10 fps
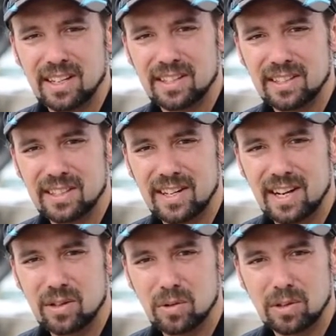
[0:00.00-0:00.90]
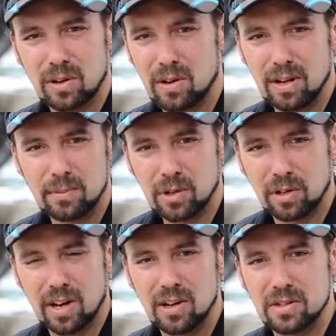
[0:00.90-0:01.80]
or grime or
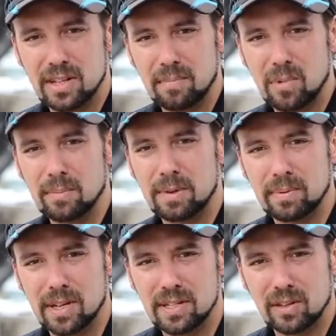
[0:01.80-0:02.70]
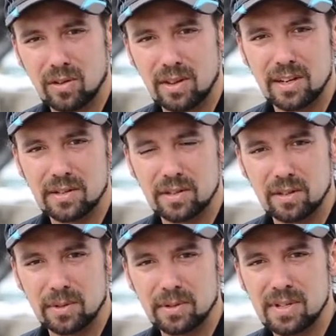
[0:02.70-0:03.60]
corrosion that might be present on those
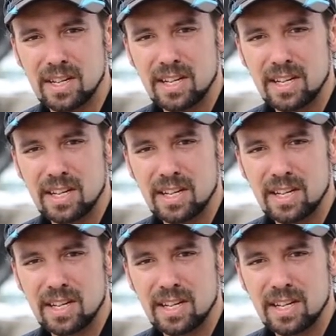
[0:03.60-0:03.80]
terminals.